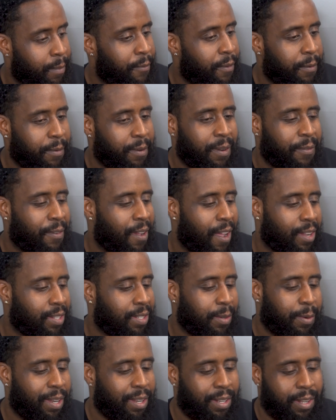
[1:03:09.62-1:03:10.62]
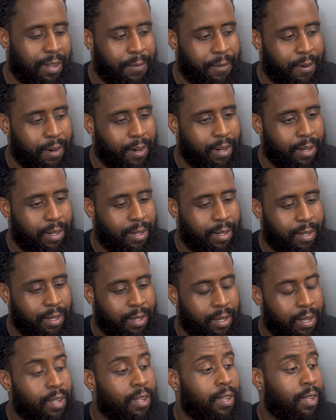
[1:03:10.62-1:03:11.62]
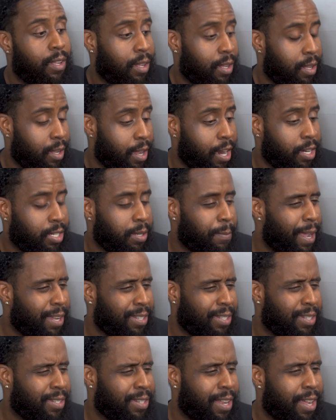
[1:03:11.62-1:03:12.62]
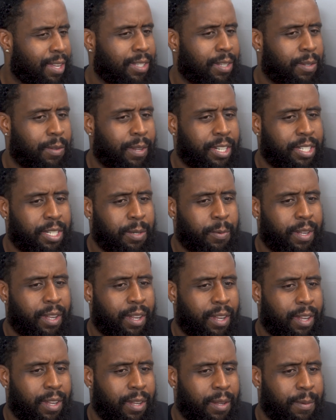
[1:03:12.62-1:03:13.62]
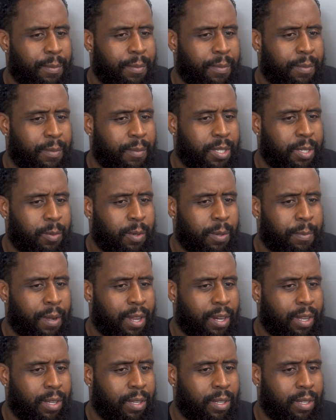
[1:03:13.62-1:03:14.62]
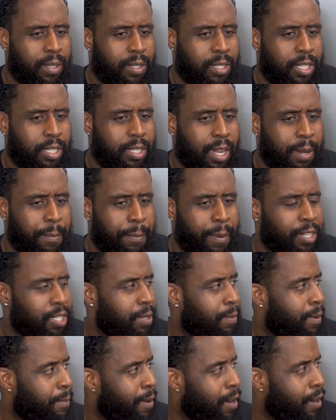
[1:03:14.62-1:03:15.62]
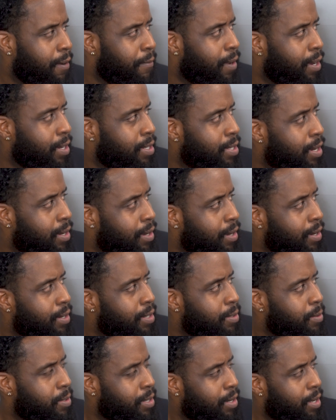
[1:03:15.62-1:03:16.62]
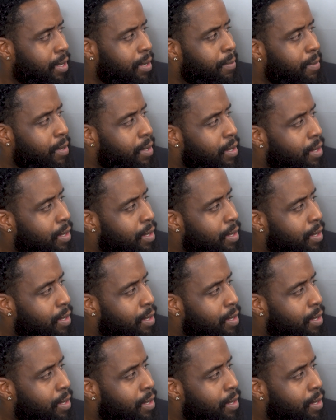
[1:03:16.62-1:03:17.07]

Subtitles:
But Vivica Fox, we ain't looking for her. Angela Bassett is not single. And she with Buddy. She's been married for like 10 years. What's her name?